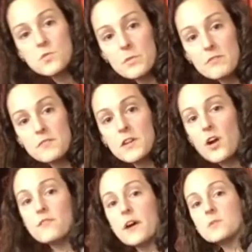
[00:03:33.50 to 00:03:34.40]
where my feet
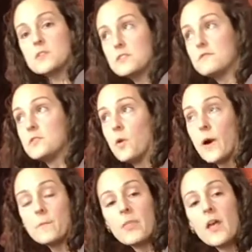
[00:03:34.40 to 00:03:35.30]
are. If I was on the
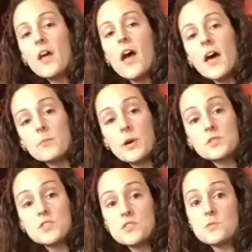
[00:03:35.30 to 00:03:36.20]
floor and
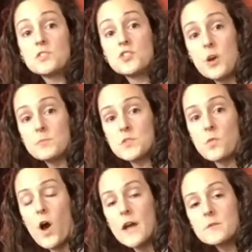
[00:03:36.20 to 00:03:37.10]
about to do a jump
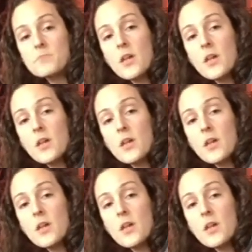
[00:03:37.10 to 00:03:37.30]
squat,